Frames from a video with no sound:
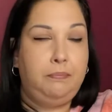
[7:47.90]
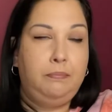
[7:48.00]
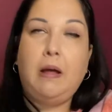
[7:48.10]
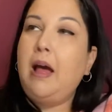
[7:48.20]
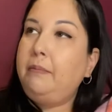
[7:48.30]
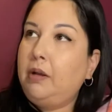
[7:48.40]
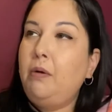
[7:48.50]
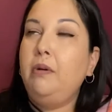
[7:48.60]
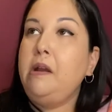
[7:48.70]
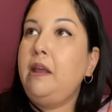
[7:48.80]
I'm
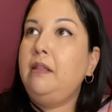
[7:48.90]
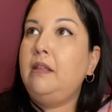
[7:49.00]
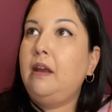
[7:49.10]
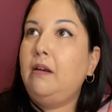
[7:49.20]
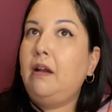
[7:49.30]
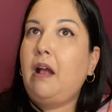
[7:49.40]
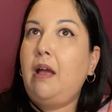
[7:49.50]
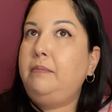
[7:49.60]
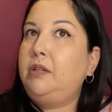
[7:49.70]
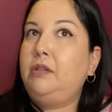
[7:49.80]
going in there,
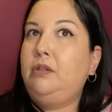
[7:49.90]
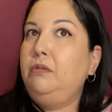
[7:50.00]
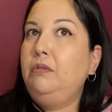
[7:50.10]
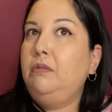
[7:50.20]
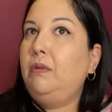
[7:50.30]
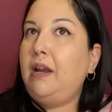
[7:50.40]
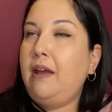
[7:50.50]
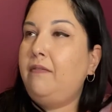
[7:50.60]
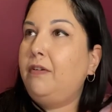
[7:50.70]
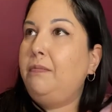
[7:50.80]
I'm just doing
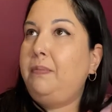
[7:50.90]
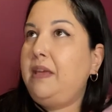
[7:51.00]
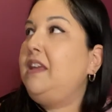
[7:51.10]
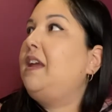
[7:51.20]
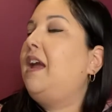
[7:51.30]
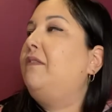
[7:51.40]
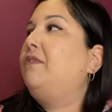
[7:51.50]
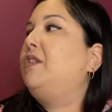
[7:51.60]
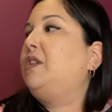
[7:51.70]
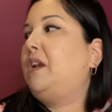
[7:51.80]
whatever, being
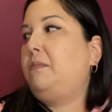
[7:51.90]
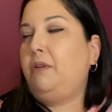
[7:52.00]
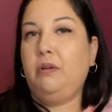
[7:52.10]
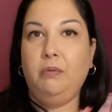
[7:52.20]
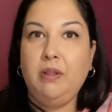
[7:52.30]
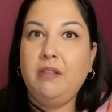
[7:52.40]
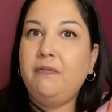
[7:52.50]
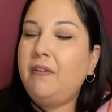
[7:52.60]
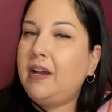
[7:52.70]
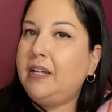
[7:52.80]
average, and I'm going to win the
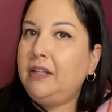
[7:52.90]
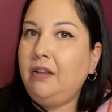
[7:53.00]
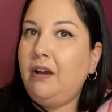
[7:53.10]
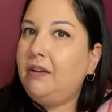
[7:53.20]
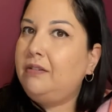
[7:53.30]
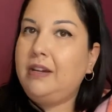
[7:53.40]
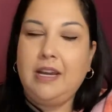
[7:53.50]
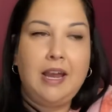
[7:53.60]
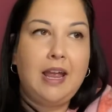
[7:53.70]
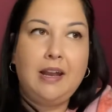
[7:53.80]
fucking
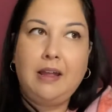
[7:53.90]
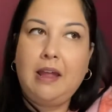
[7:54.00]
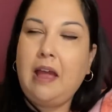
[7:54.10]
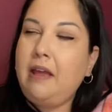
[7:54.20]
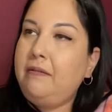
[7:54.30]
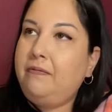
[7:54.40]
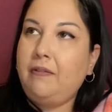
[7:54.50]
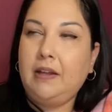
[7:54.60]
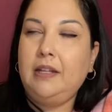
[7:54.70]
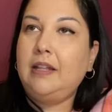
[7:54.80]
lottery, and I, I
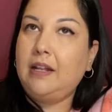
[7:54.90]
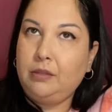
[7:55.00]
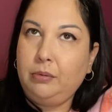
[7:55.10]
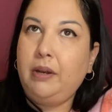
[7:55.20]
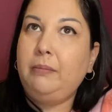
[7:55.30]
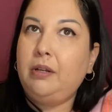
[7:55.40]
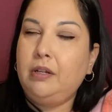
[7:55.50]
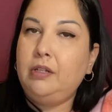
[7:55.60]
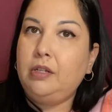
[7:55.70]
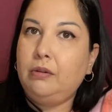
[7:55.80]
fuck, that's what I'm going
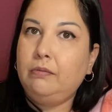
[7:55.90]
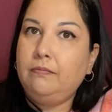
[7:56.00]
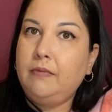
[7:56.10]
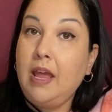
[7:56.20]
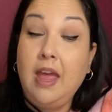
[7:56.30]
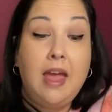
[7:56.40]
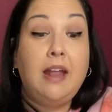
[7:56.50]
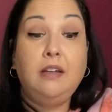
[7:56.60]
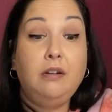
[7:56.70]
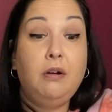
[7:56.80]
to do. And
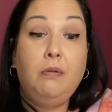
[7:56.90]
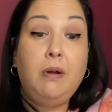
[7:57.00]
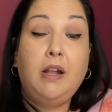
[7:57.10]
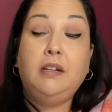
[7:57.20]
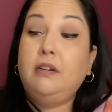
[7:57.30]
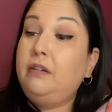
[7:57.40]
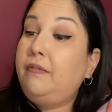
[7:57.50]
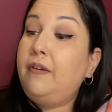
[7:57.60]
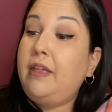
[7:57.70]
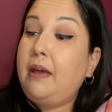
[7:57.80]
you know what? Good
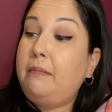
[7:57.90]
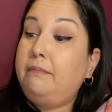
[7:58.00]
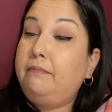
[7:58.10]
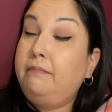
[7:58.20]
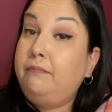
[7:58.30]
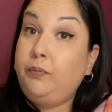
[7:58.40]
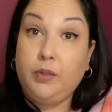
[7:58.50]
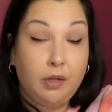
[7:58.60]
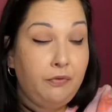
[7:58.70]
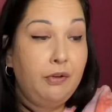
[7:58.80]
for them.
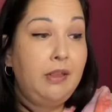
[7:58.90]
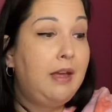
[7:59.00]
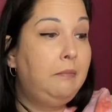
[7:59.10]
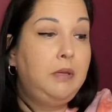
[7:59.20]
Good for them.